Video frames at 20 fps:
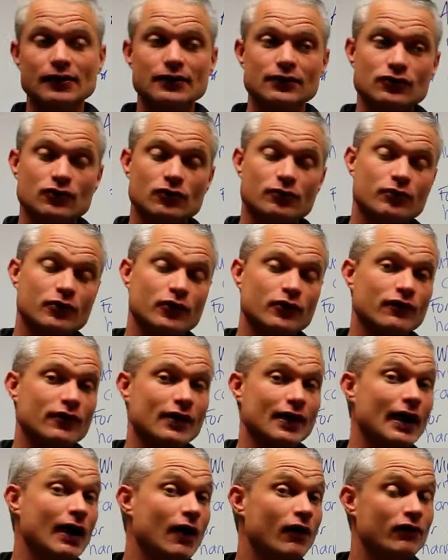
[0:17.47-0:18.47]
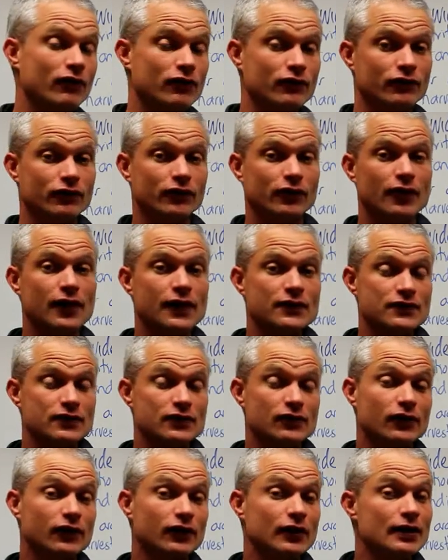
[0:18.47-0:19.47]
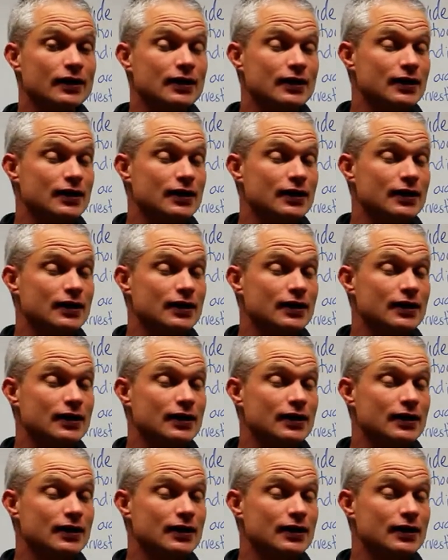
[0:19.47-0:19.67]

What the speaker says: to improve the health of your livestock,